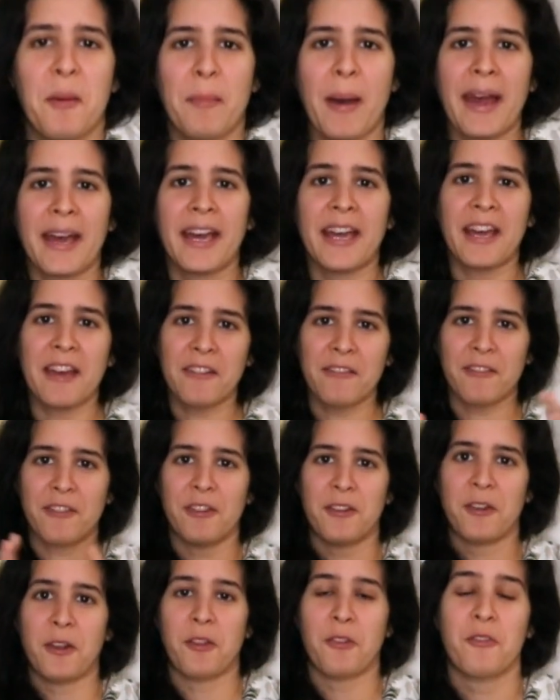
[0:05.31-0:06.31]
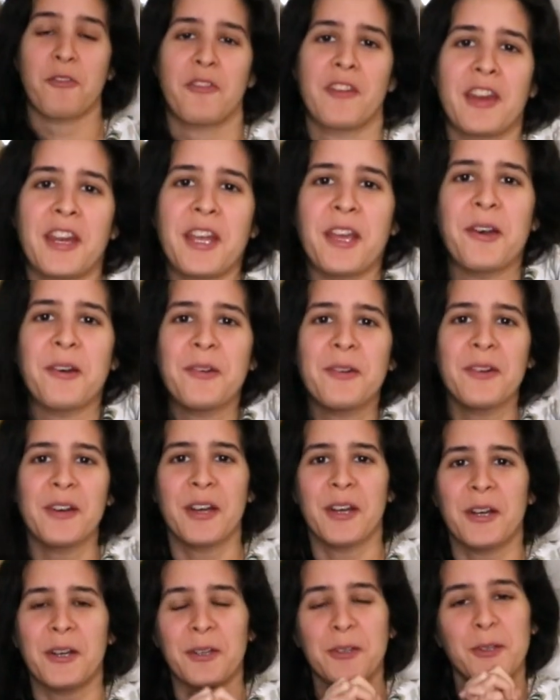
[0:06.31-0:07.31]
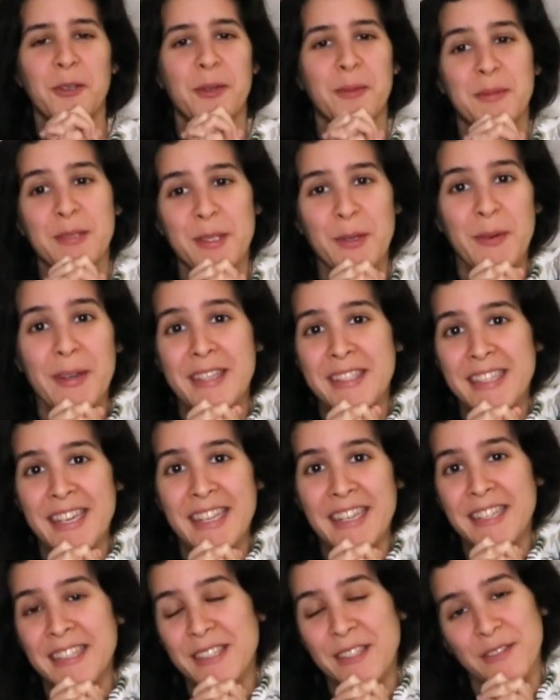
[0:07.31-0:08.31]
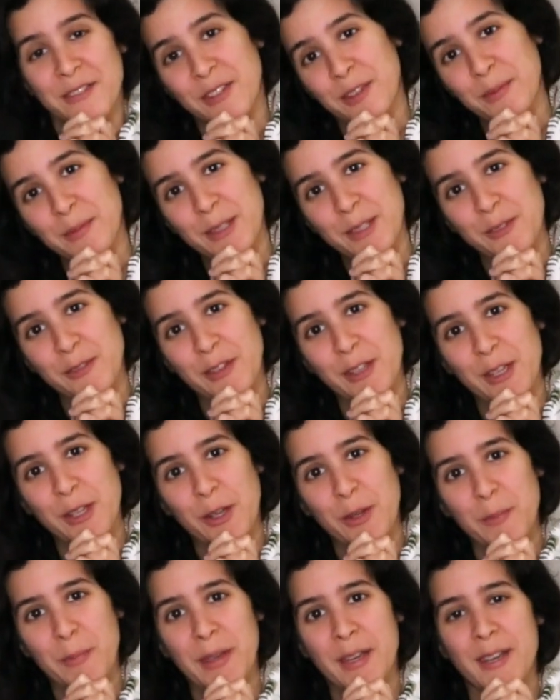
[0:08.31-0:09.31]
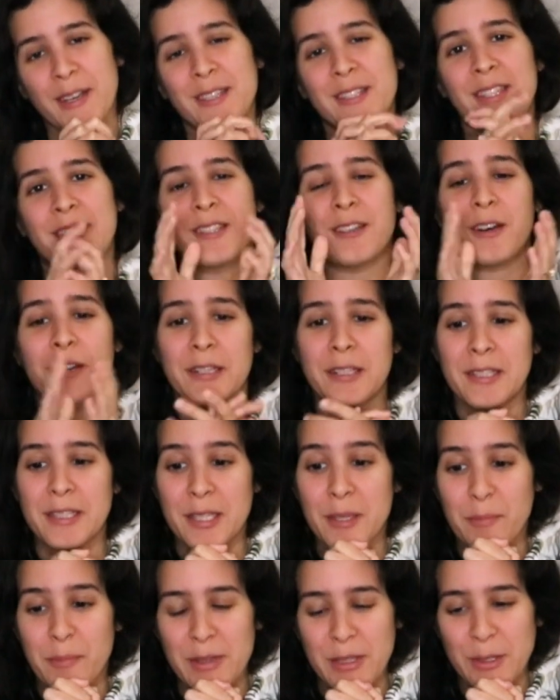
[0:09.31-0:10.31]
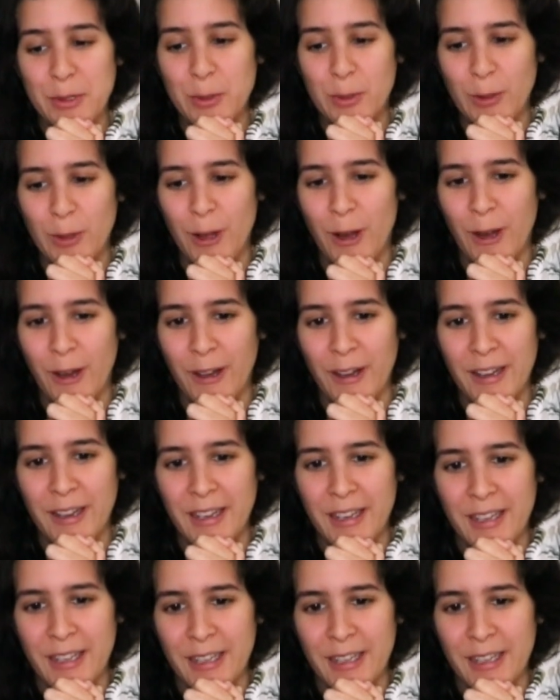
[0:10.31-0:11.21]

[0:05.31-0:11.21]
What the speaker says: back again for another video. Ooh, I'm so excited to film this video because it's honestly been too long.